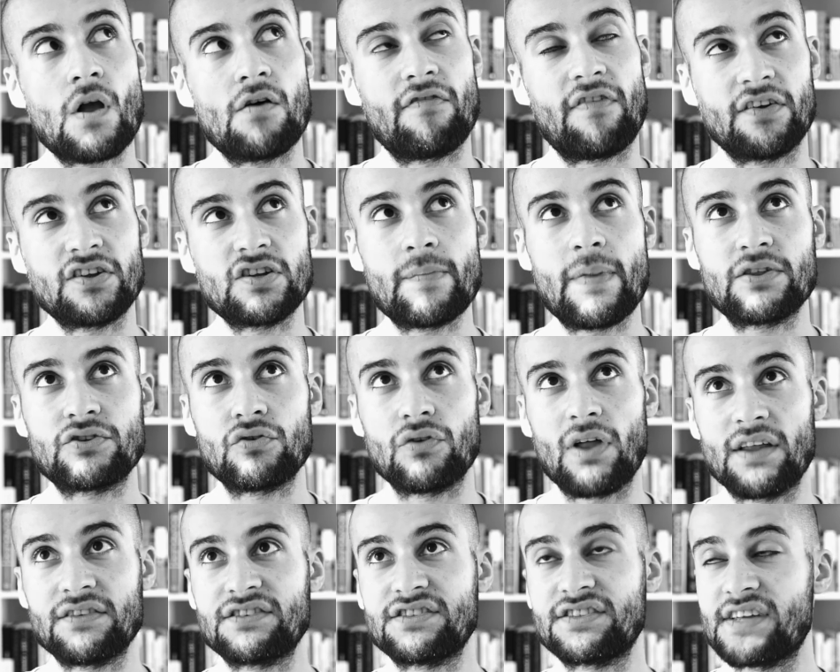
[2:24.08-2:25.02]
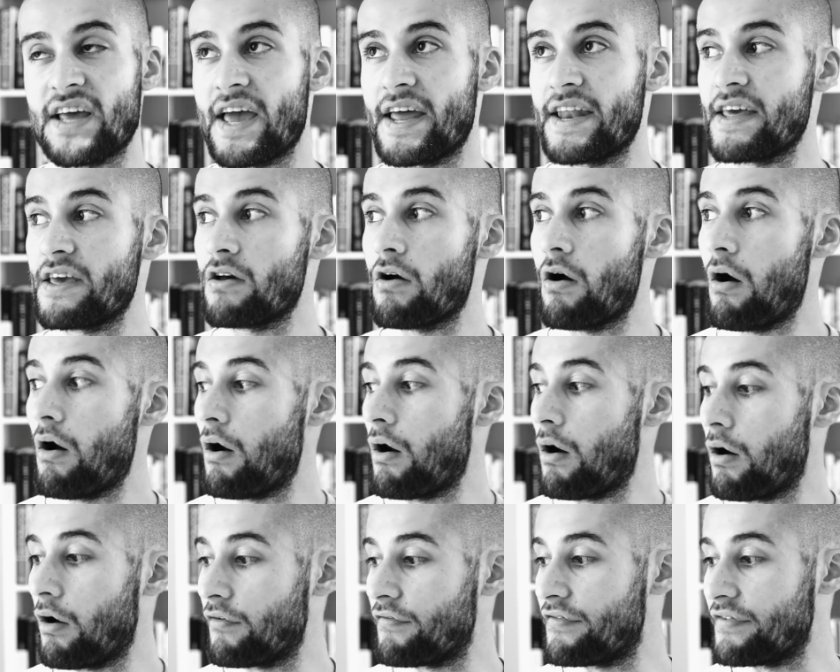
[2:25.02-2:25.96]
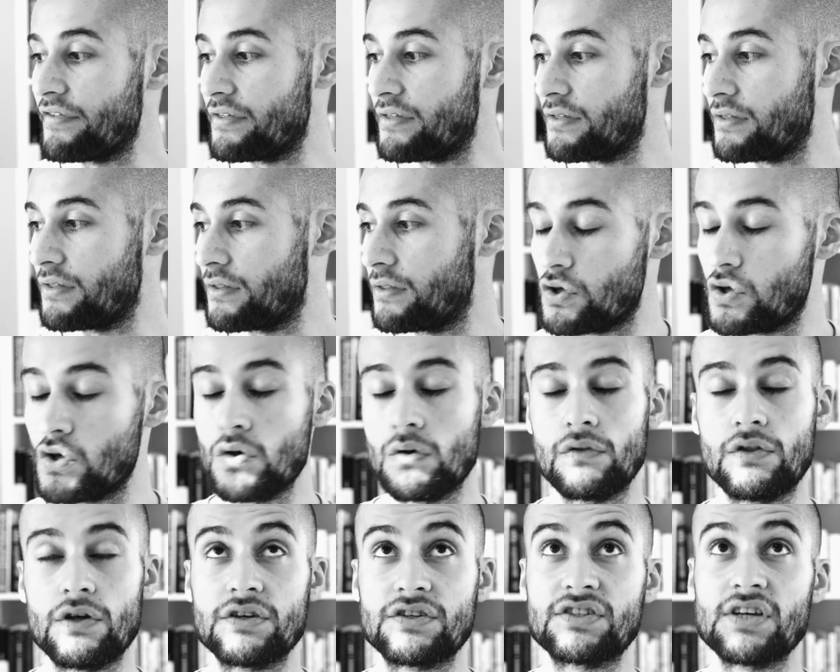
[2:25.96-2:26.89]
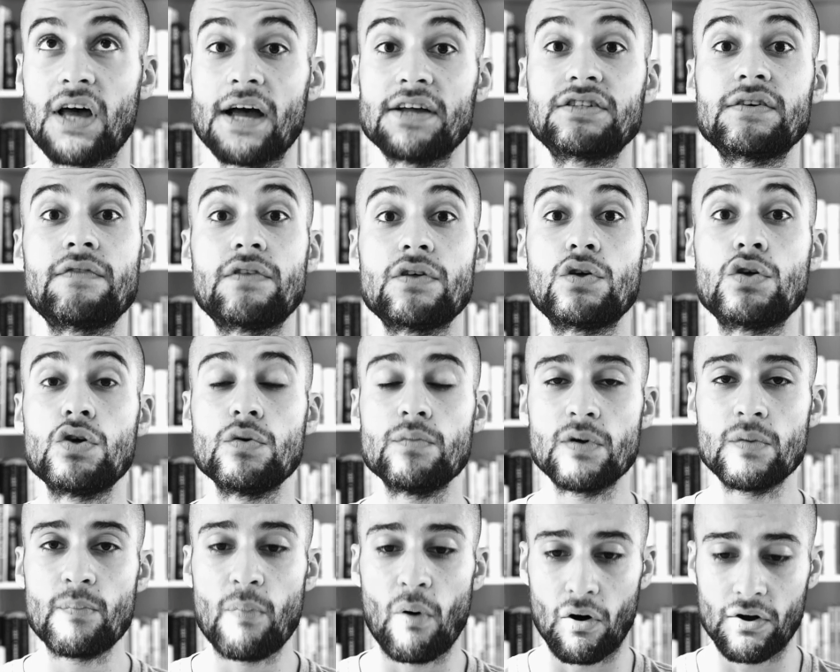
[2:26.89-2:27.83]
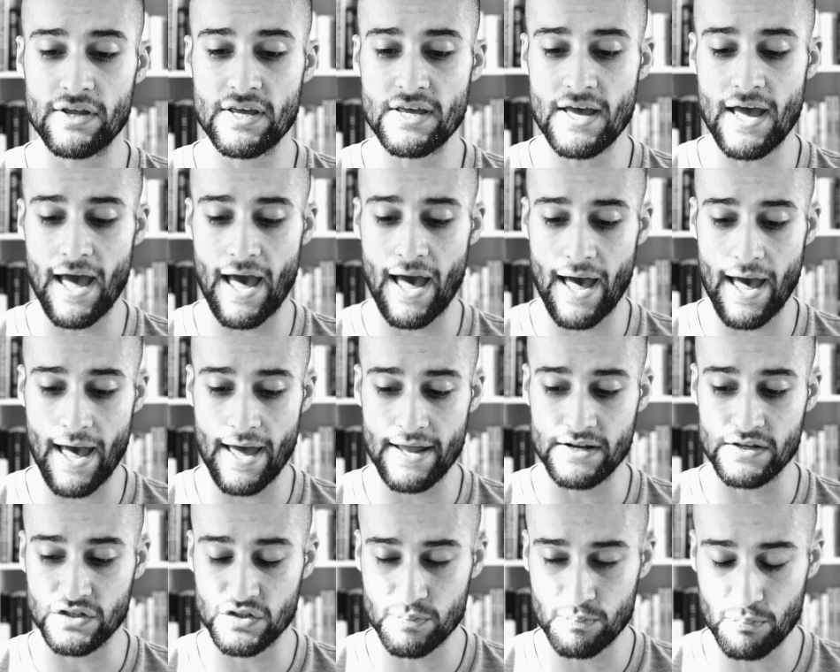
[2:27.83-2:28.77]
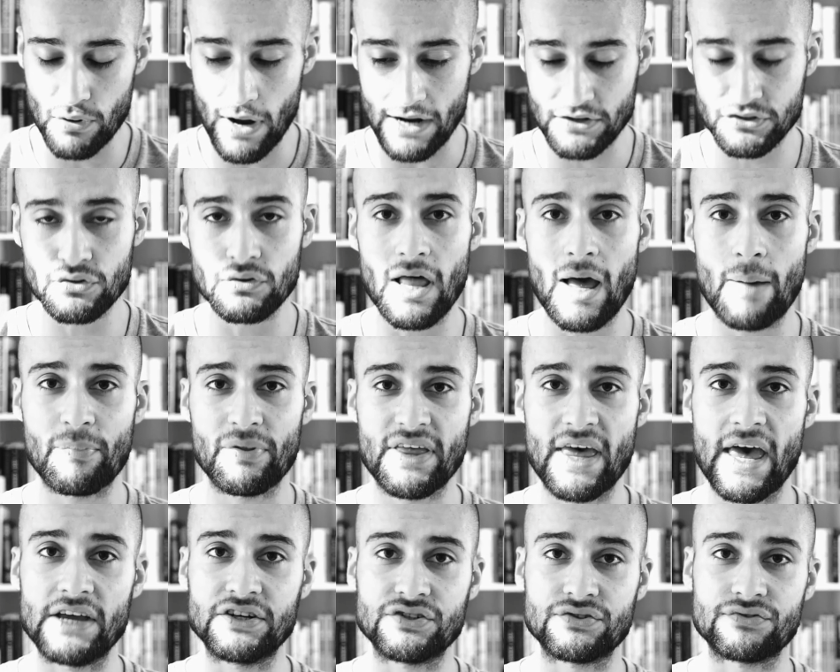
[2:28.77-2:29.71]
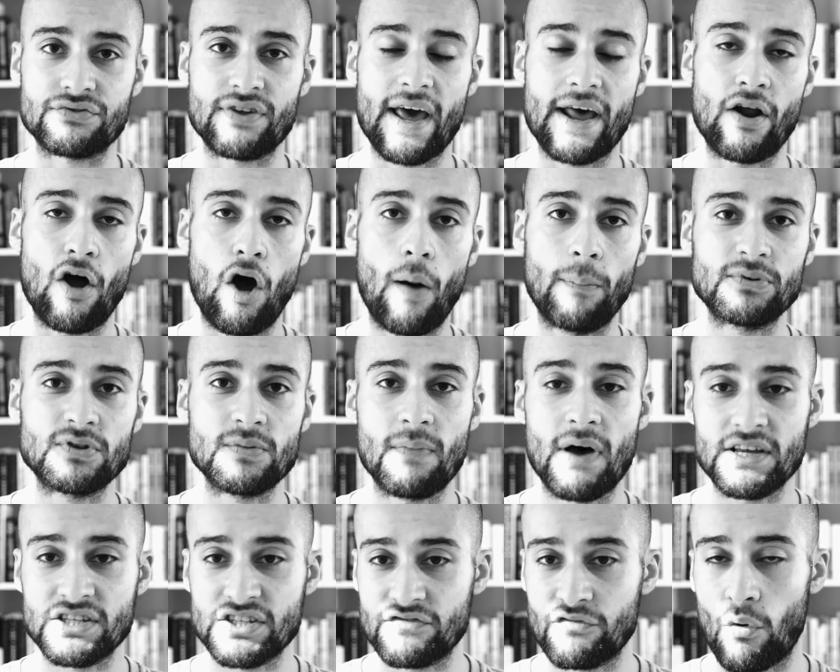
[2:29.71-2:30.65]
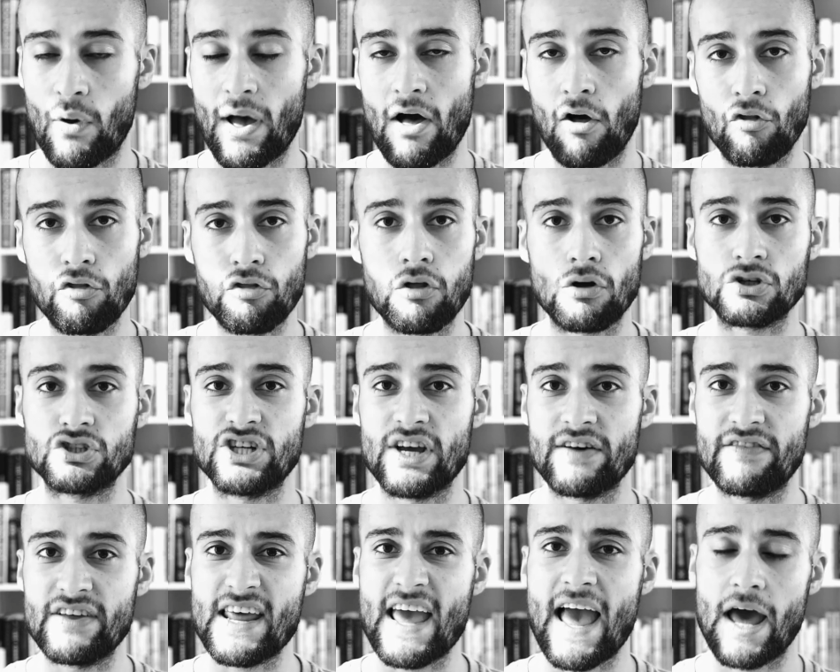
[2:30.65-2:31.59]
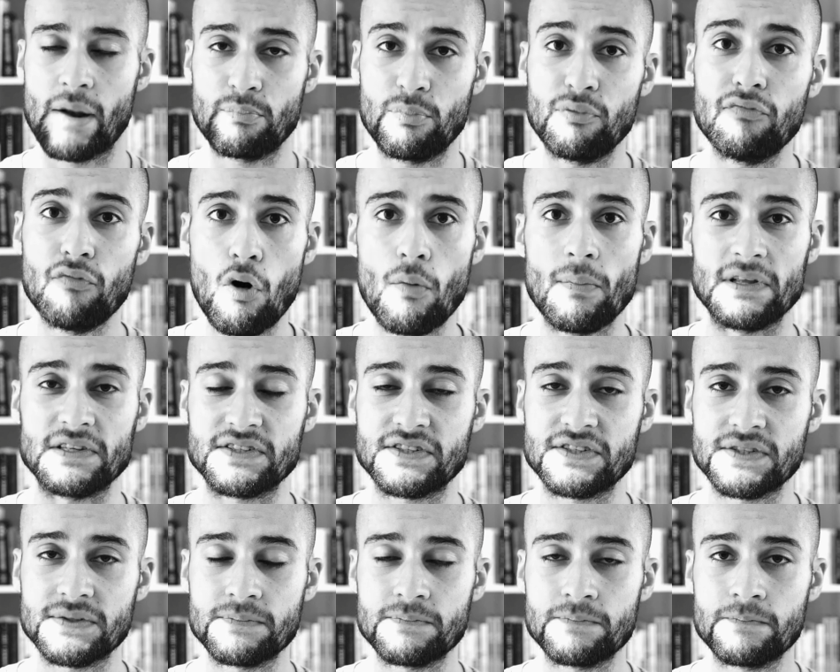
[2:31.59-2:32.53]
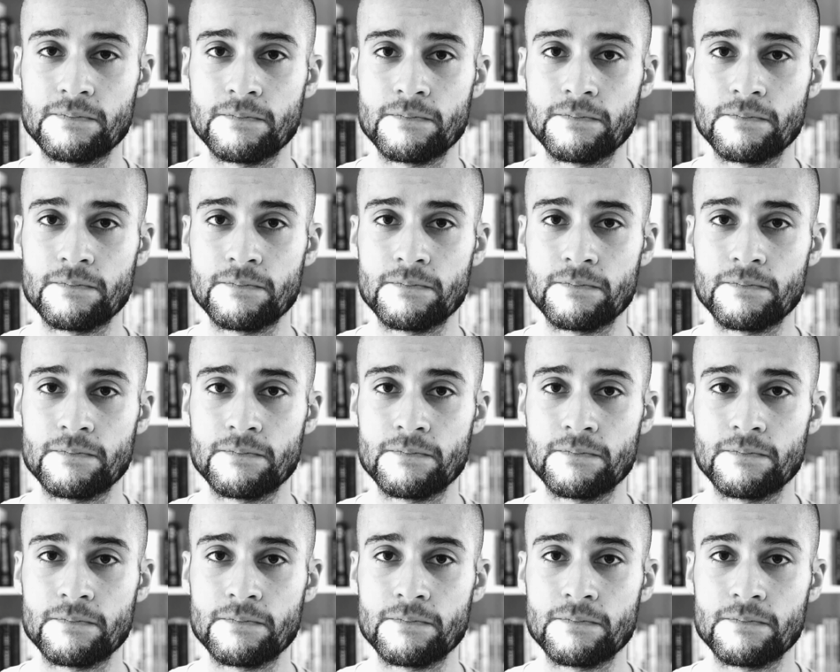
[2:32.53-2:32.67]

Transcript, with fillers: fundamental understanding of the, the science of the human body and its practical applications on how to optimize it for health, longevity, and performance.